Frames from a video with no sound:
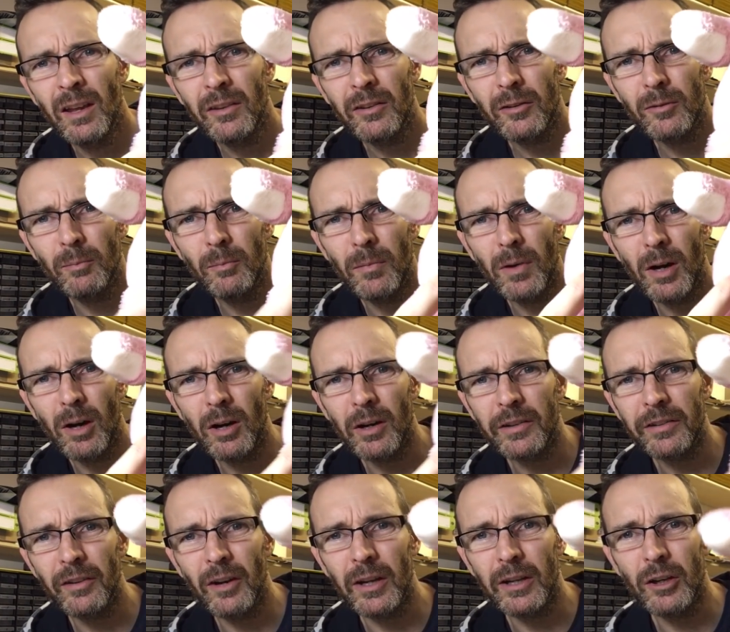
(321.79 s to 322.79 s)
Some
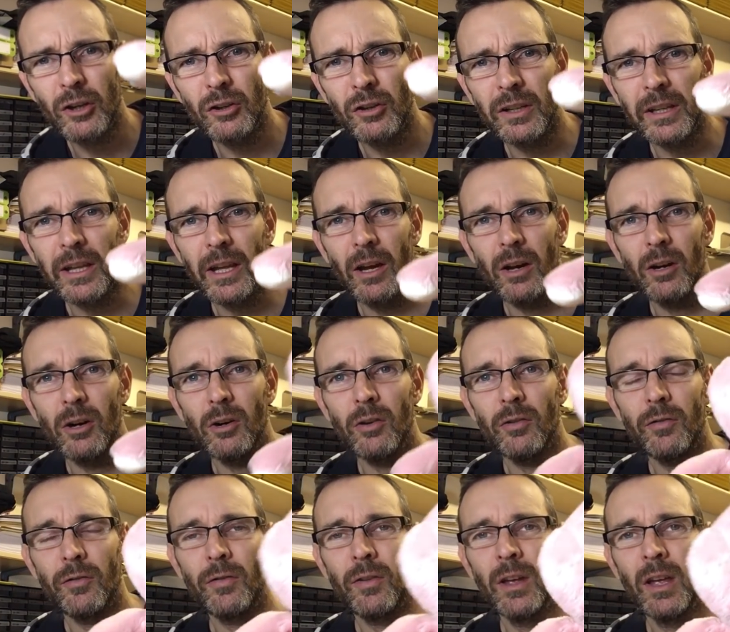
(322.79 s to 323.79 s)
marks that I couldn't get
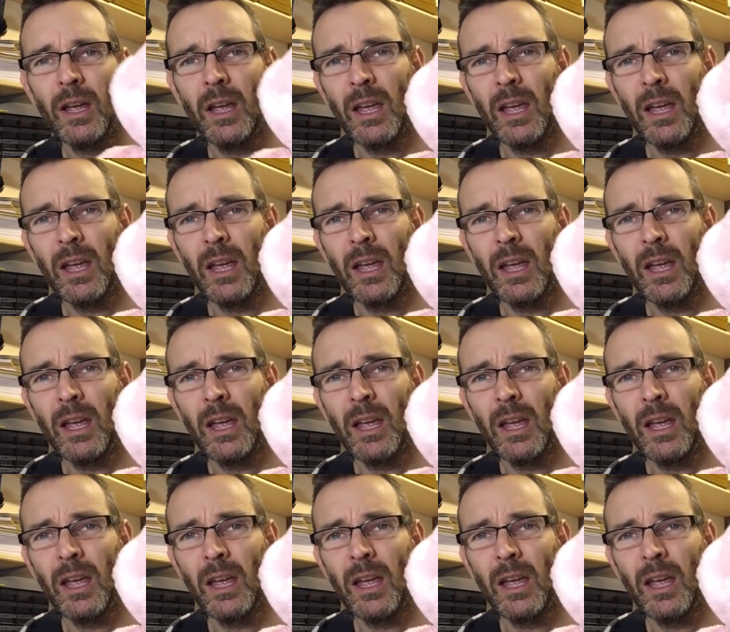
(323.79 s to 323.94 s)
off.